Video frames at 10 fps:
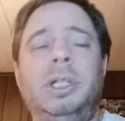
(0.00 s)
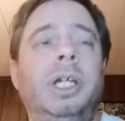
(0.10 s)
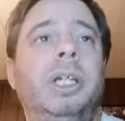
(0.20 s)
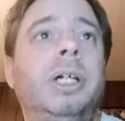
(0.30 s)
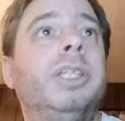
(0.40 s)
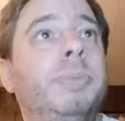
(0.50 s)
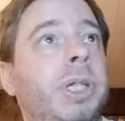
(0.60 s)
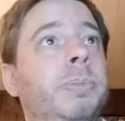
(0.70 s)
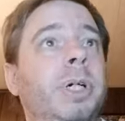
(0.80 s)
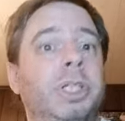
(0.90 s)
And uh, that's
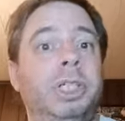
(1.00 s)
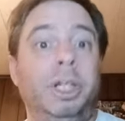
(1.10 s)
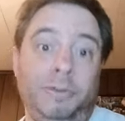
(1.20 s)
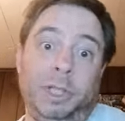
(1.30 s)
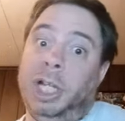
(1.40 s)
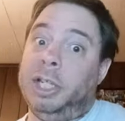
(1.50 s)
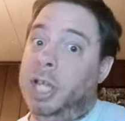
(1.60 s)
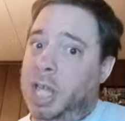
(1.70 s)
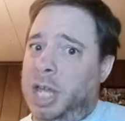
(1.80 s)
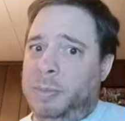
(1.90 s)
pretty much it. If you like
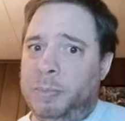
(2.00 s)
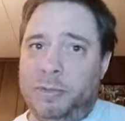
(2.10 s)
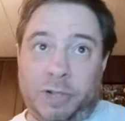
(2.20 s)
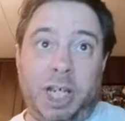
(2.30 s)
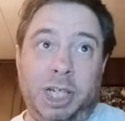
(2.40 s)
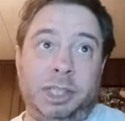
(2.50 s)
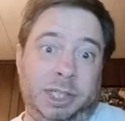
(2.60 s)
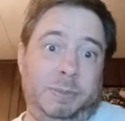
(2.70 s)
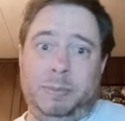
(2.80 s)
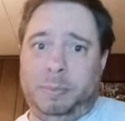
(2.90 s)
rants
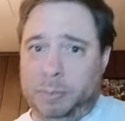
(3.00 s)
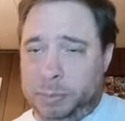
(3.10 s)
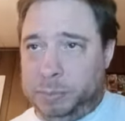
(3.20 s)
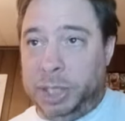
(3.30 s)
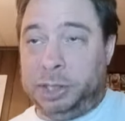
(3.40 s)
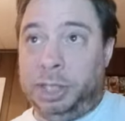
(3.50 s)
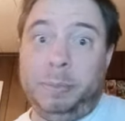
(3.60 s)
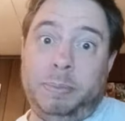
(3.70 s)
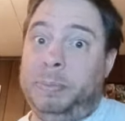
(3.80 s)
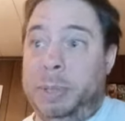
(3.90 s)
and
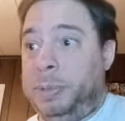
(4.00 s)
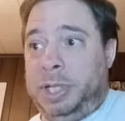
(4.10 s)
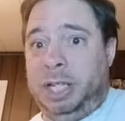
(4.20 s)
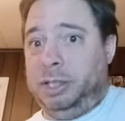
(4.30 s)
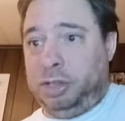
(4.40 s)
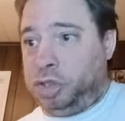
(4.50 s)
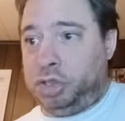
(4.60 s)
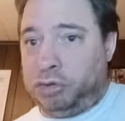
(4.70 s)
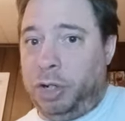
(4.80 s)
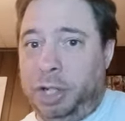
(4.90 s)
basically people getting
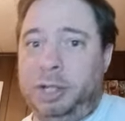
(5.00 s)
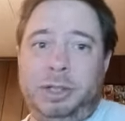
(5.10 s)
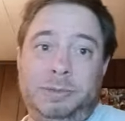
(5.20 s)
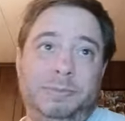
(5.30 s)
destroyed,